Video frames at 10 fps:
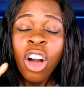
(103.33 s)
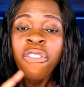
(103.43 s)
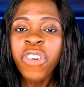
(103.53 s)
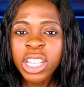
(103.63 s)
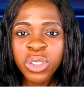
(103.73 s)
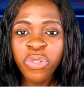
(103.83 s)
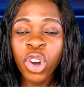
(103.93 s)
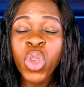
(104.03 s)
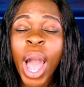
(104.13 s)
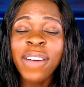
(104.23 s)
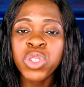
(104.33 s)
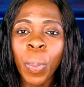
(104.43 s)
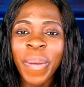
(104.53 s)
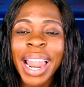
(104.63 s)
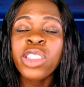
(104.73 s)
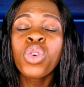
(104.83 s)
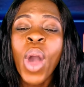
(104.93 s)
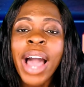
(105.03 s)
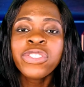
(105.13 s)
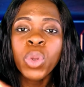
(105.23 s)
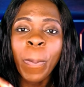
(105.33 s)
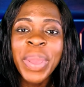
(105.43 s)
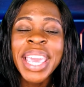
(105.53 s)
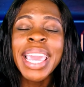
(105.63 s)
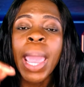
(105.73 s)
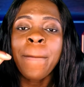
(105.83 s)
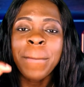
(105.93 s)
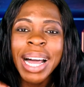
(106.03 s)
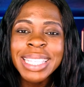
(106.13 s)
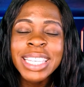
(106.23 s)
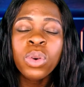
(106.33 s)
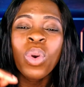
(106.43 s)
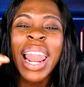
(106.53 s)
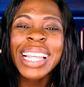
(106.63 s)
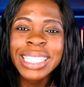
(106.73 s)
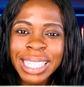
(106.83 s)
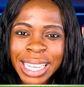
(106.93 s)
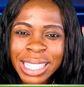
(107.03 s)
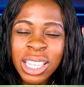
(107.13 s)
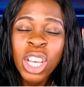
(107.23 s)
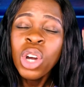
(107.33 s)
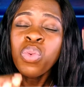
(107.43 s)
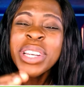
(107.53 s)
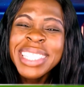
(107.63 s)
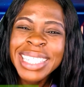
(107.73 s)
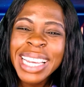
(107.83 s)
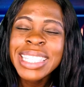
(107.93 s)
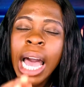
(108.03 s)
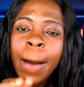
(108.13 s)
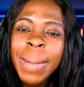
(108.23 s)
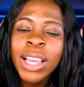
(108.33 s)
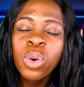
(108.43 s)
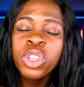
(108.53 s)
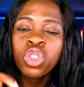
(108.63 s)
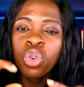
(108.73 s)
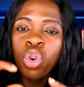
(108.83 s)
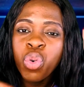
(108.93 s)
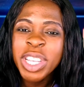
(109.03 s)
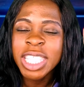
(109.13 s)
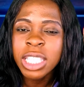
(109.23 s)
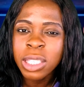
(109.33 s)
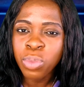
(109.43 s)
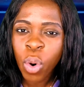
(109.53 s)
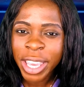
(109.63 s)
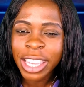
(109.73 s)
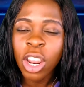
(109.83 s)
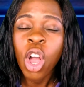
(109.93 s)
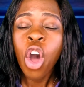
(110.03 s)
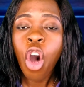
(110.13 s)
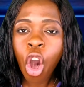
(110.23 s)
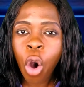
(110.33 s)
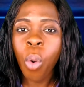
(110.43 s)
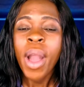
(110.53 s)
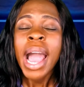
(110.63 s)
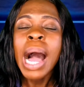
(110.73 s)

first of all you have to plan you have to pick a particular date which date am i going to quit smoking oh,